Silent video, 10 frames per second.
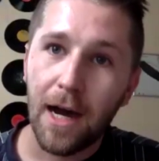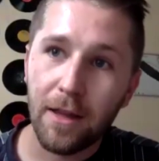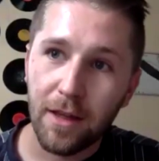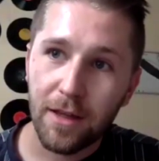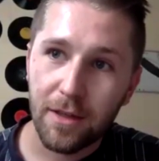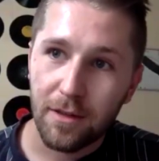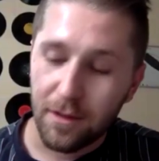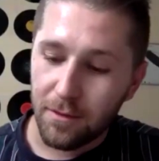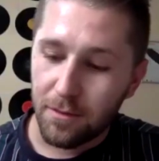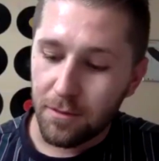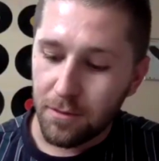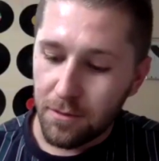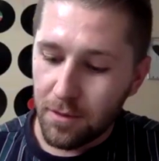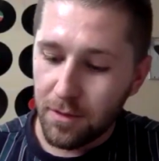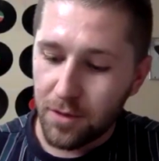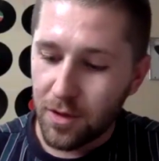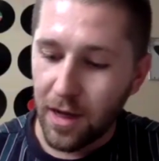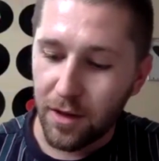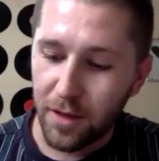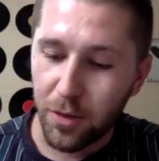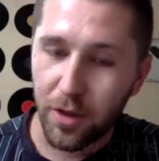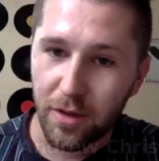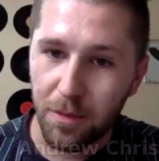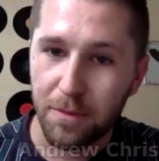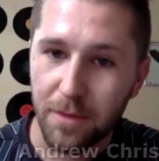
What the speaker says: like putting